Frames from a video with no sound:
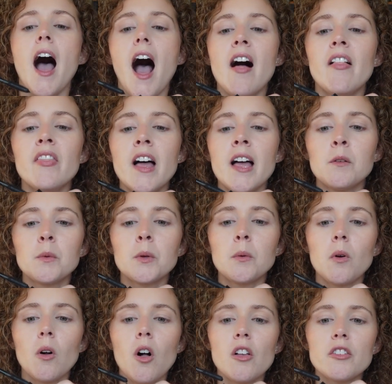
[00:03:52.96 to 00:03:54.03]
And then we
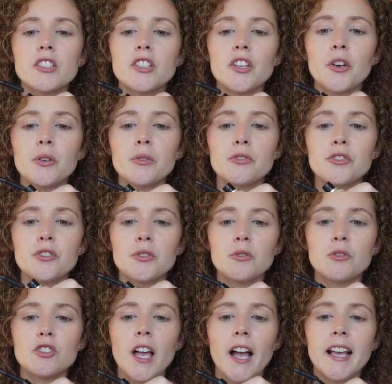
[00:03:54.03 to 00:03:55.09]
will also do
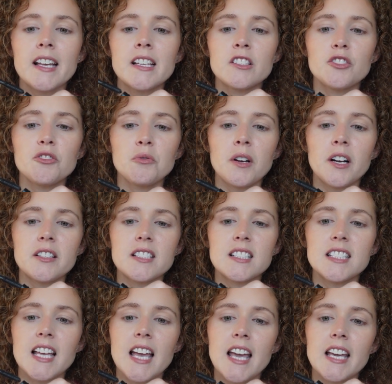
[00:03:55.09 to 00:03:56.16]
check-ins throughout the
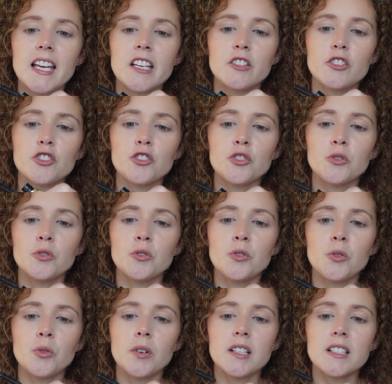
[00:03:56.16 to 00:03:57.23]
day
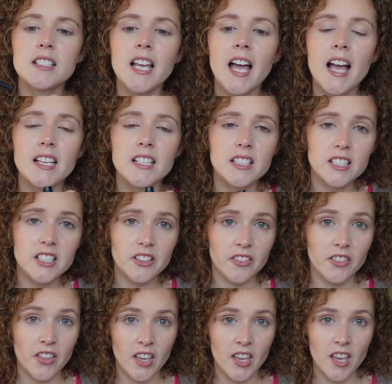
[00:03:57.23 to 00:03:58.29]
to test
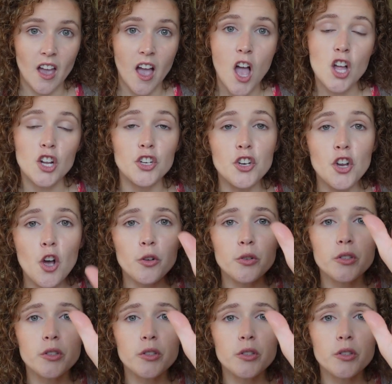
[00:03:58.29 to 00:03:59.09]
the no